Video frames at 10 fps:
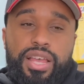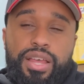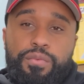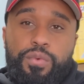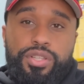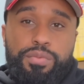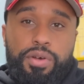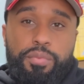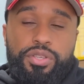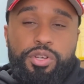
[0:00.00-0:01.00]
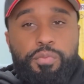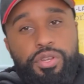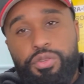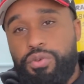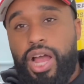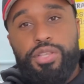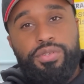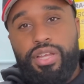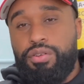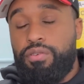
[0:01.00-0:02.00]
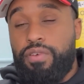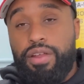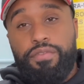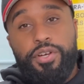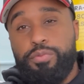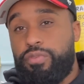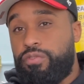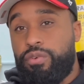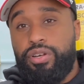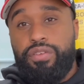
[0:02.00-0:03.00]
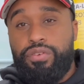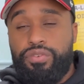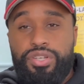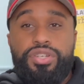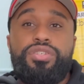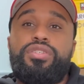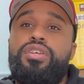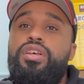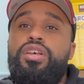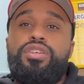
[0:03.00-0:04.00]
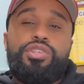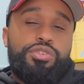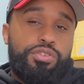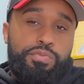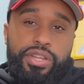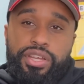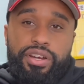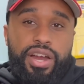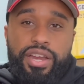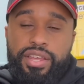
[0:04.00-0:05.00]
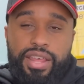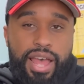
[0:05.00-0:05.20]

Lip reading: And once a puppy is open, you guys will get notified first before it even reaches social media or any of